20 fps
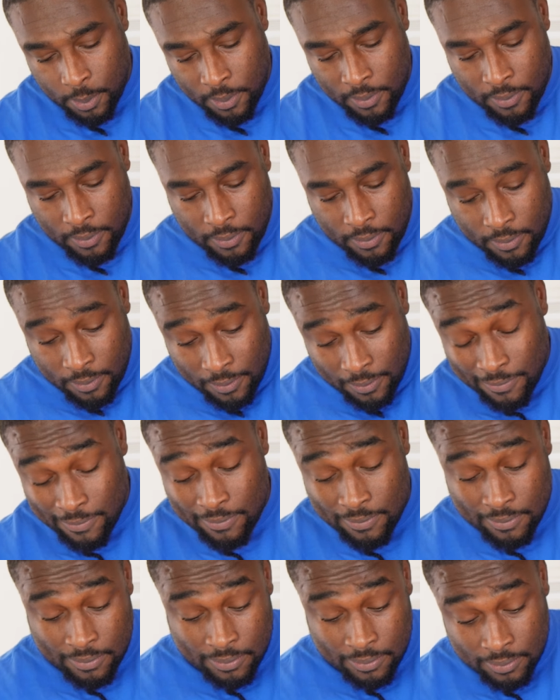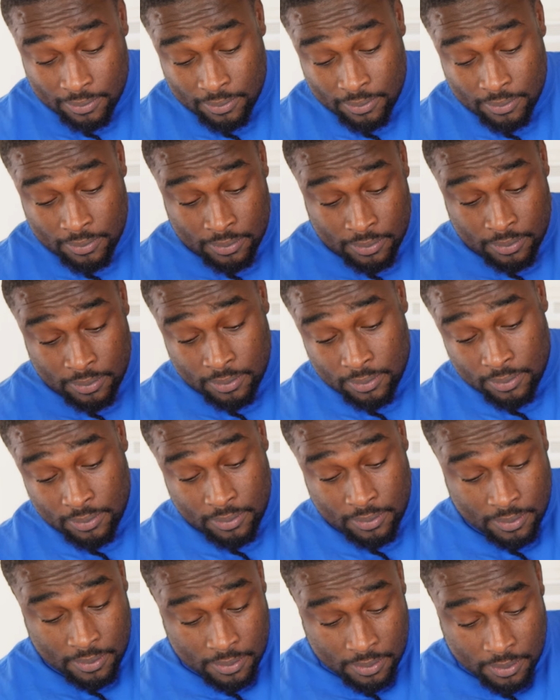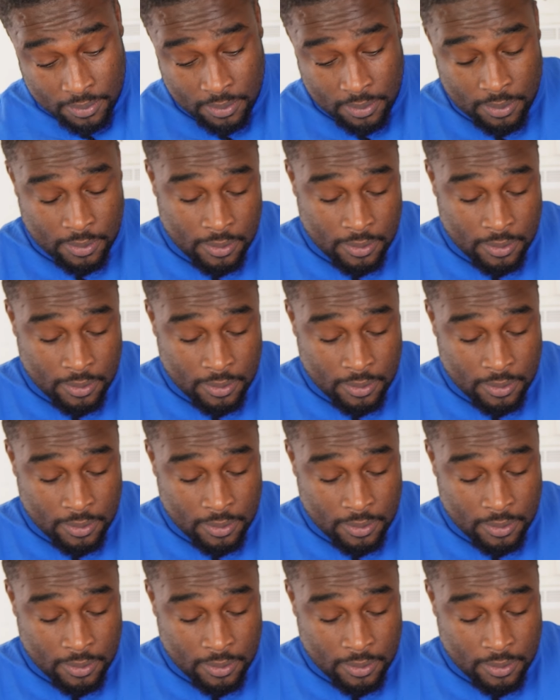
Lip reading: I've exercised it a lot lately.